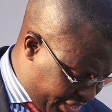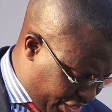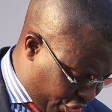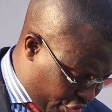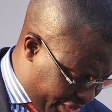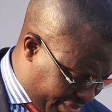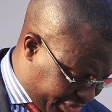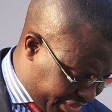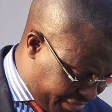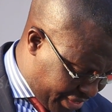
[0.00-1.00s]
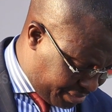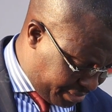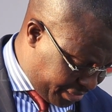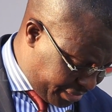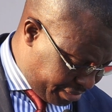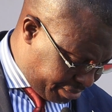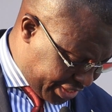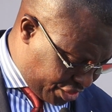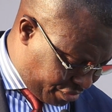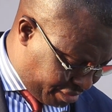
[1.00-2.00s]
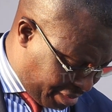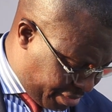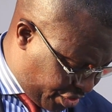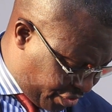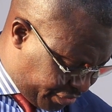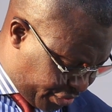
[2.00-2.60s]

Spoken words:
General Yoweri Museveni, President of the Republic of